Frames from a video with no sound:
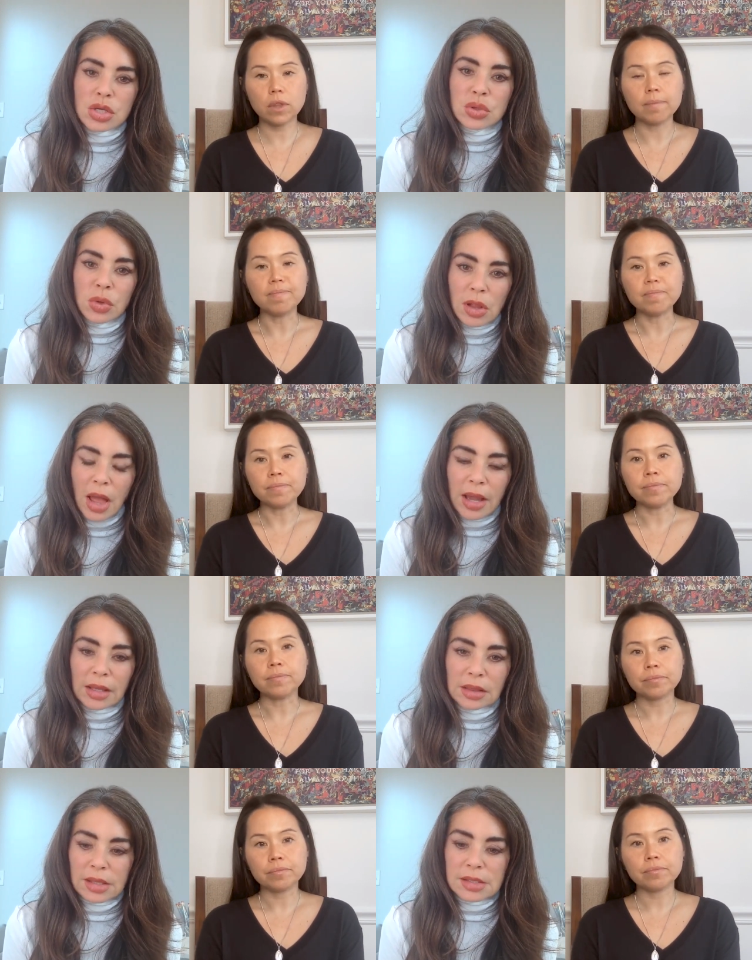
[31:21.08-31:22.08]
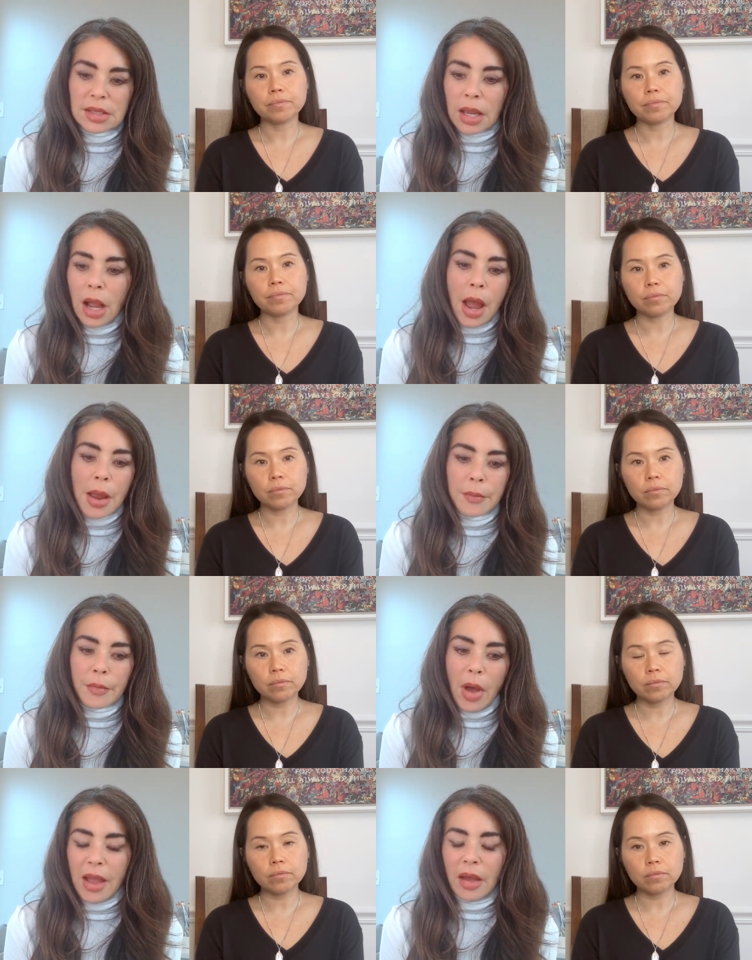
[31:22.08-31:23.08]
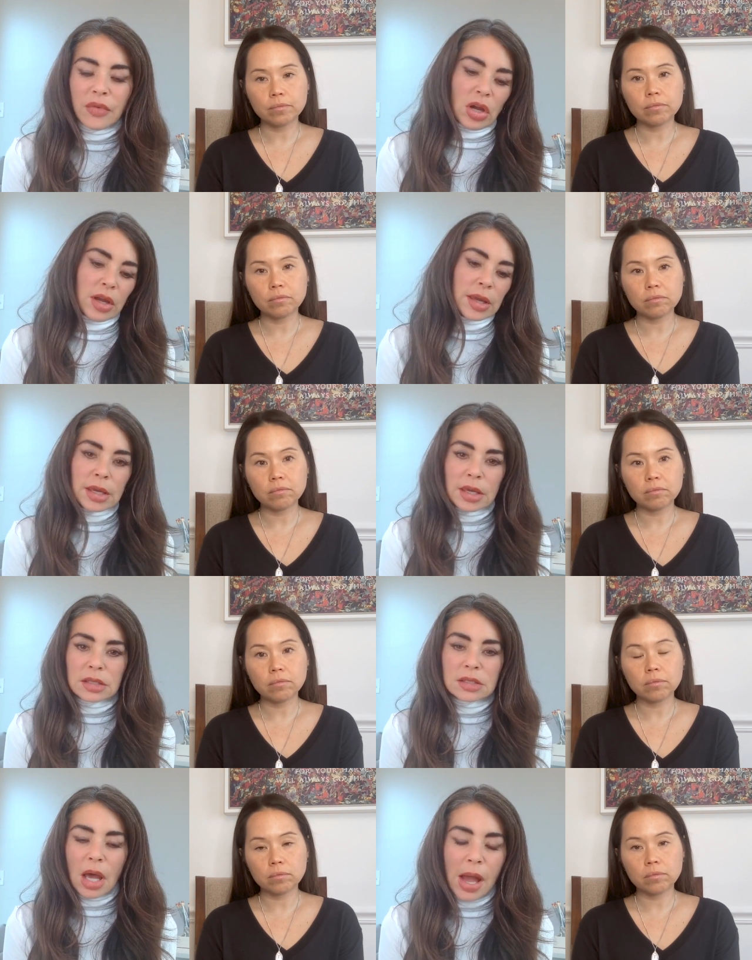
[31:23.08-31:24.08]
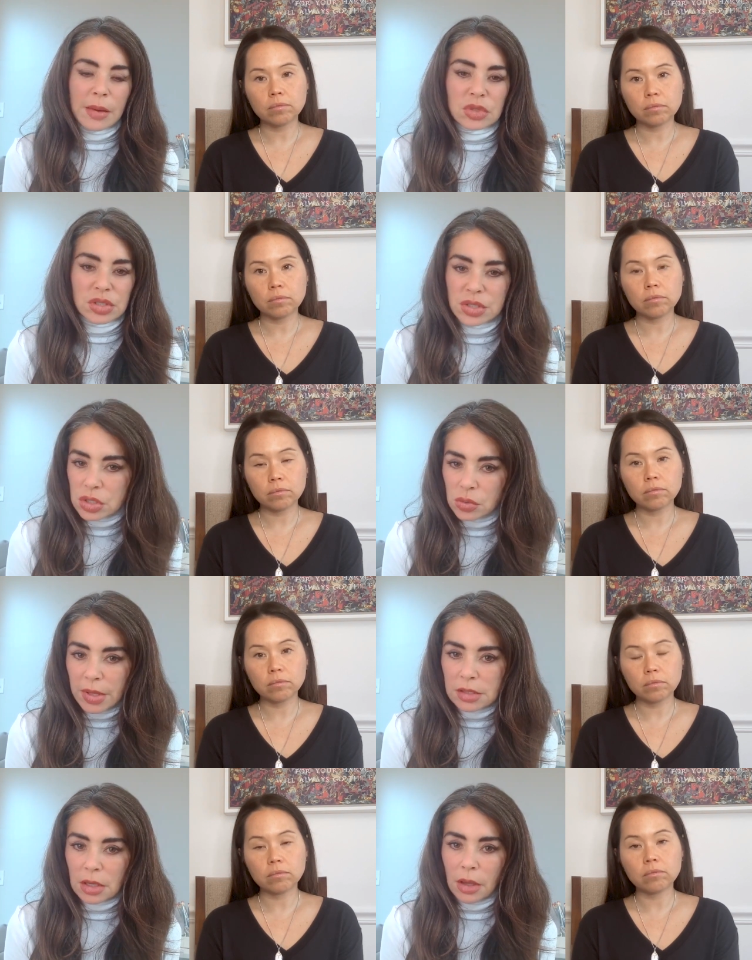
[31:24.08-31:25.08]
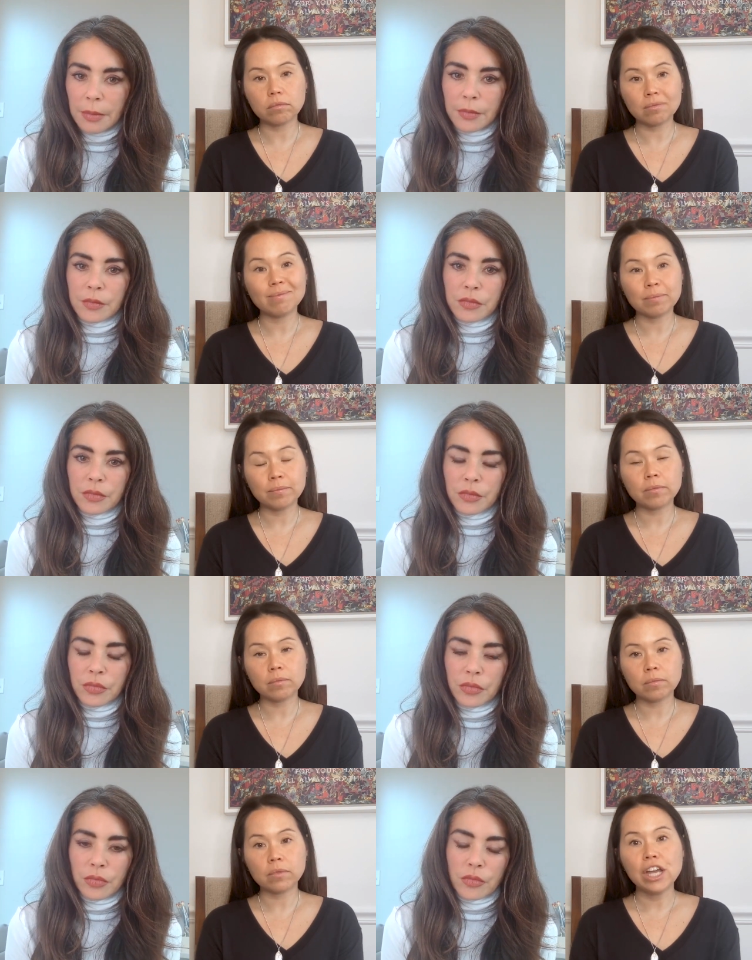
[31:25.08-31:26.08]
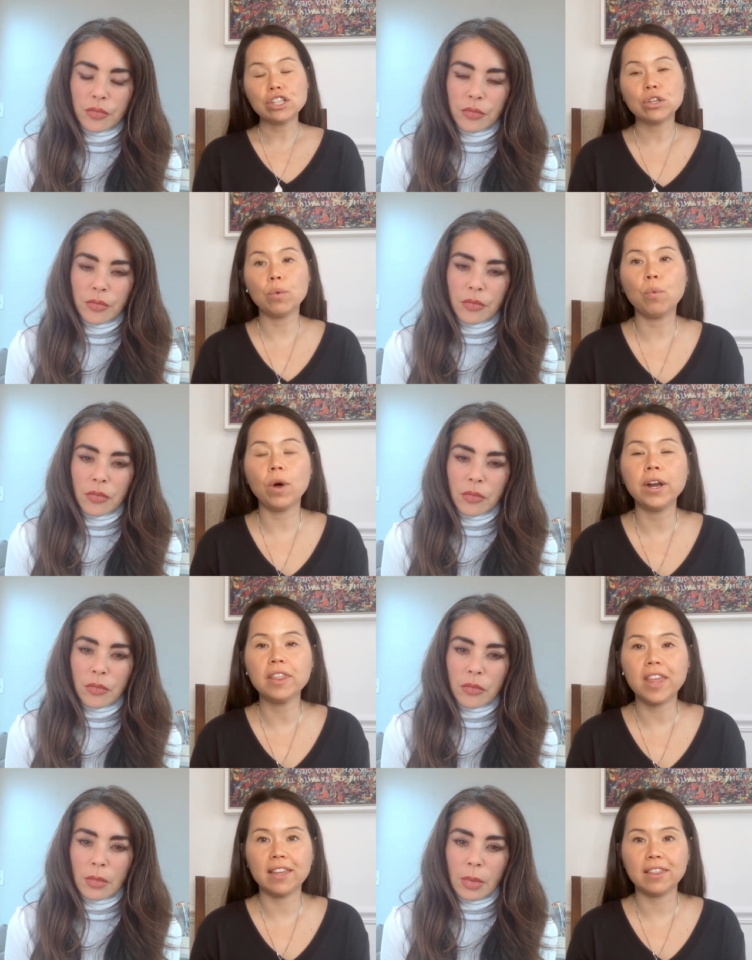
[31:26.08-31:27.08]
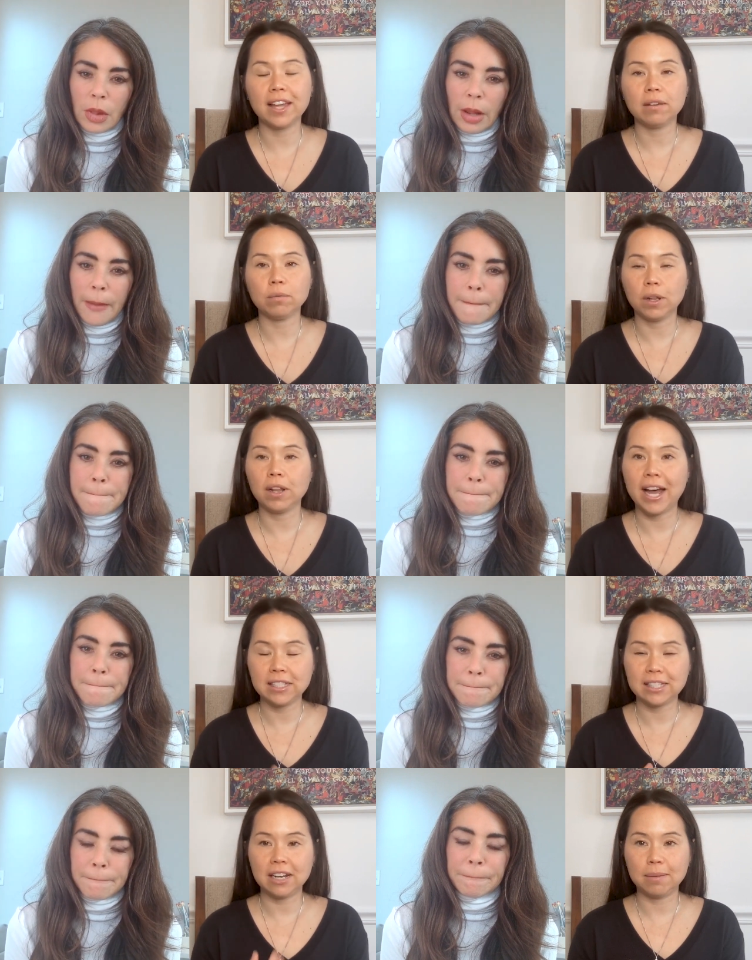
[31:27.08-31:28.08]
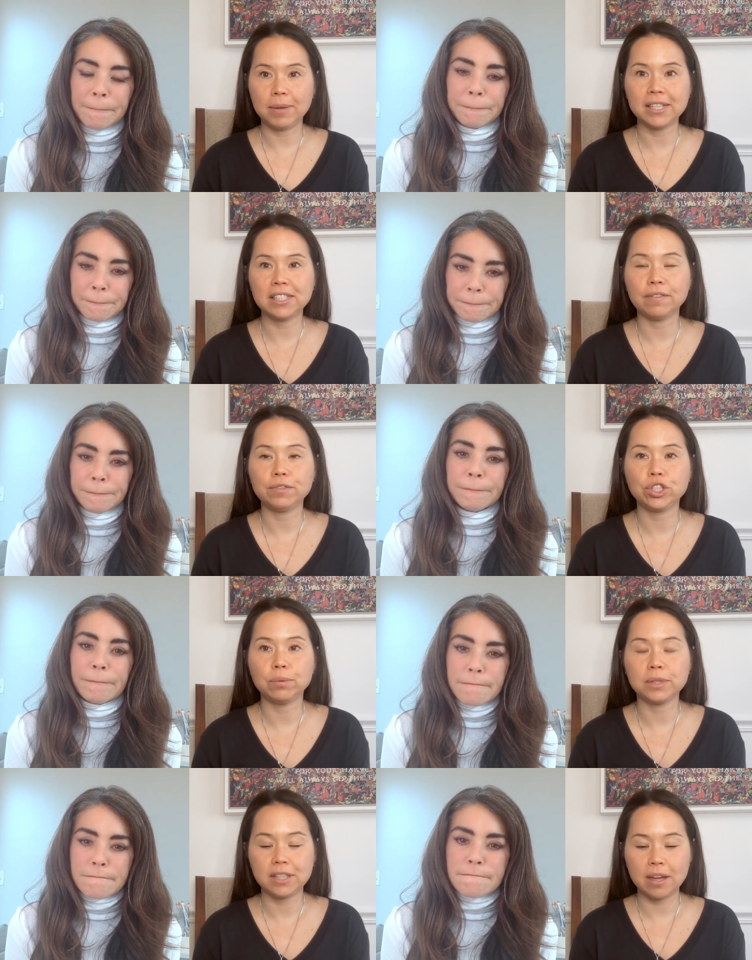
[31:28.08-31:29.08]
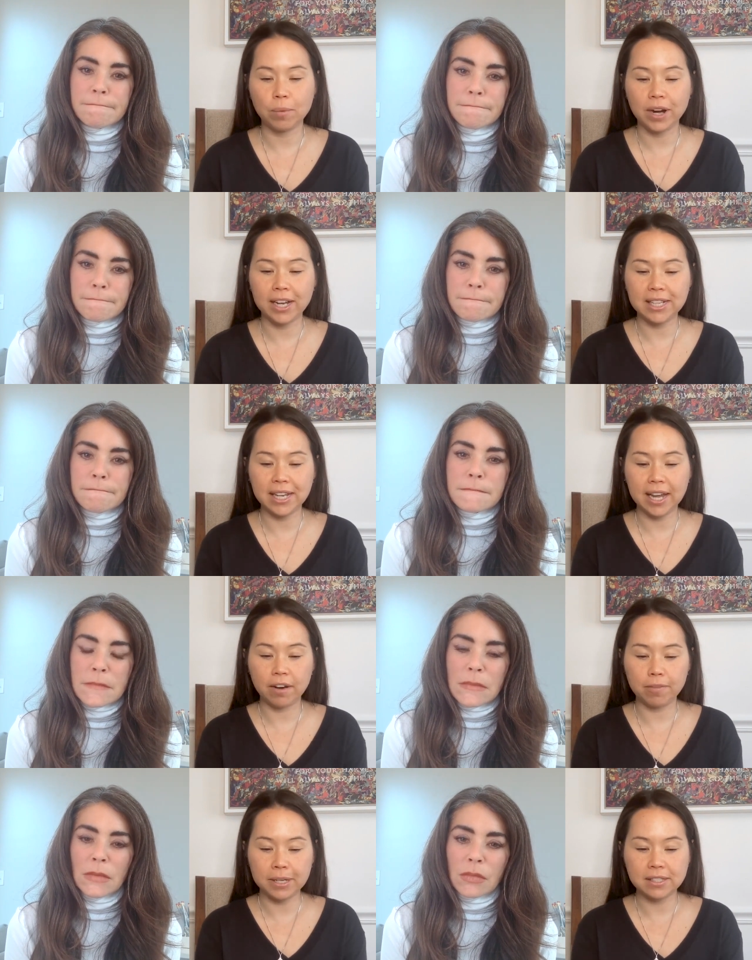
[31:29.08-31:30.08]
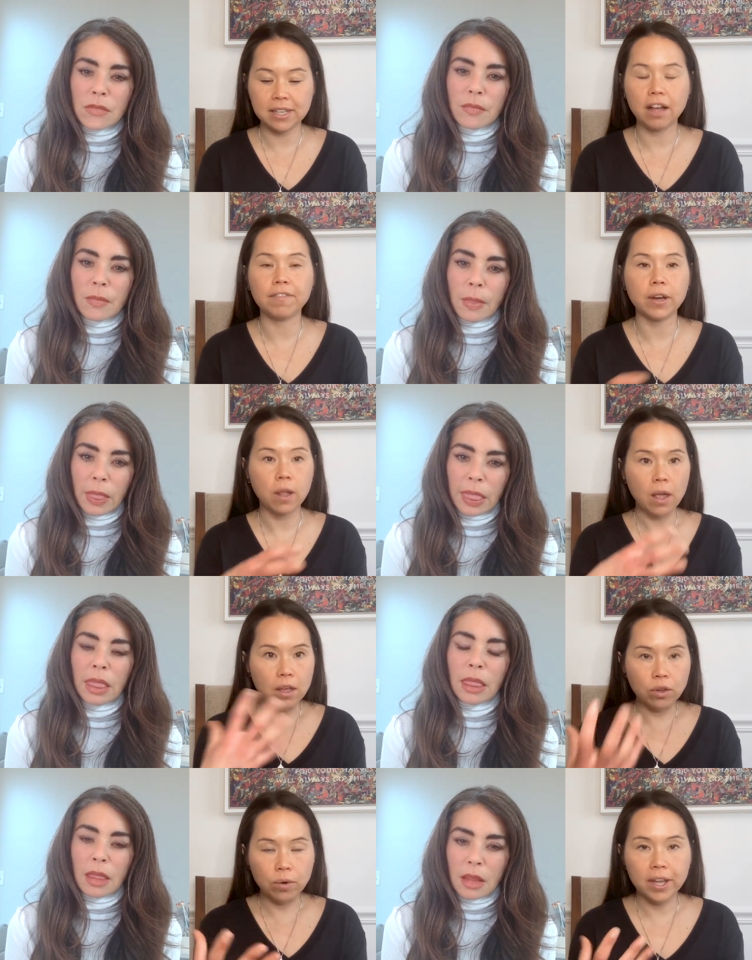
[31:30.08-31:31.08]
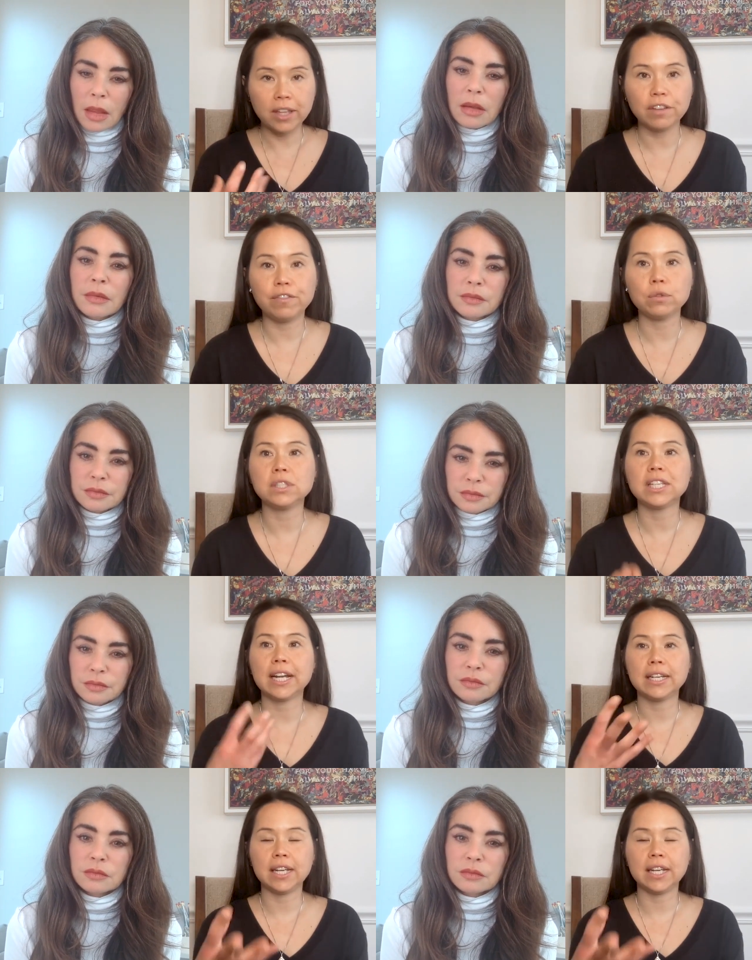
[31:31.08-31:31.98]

Speaker 1: to a client that's like, I'm I have young kids, I'm just too busy?
Speaker 2: So one thing that well I say to myself too is that when I take care of myself and you know get the foods that I